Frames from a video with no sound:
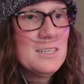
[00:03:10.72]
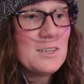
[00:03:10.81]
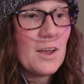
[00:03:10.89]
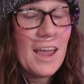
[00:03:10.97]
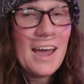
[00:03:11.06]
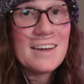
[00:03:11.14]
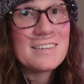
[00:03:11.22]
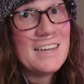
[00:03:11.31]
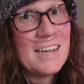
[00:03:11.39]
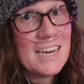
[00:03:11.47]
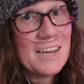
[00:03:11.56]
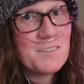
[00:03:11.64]
So yeah,
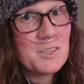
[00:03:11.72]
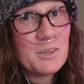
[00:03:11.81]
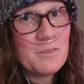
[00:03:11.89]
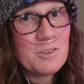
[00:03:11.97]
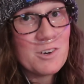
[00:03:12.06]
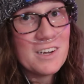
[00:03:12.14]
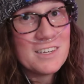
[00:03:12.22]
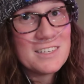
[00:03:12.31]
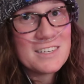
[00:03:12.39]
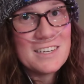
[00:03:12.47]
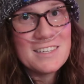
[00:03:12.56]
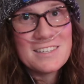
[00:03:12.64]
can't have sulfa
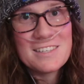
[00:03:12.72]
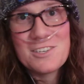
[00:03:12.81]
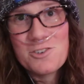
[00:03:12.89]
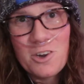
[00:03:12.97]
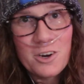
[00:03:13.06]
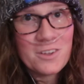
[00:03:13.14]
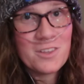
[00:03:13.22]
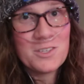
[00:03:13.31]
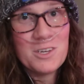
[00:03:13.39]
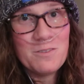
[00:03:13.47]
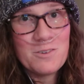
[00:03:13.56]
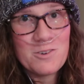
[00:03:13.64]
drugs because the stronger the
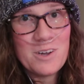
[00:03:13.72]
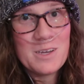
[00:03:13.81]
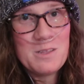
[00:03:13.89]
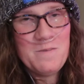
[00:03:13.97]
sulfa drug,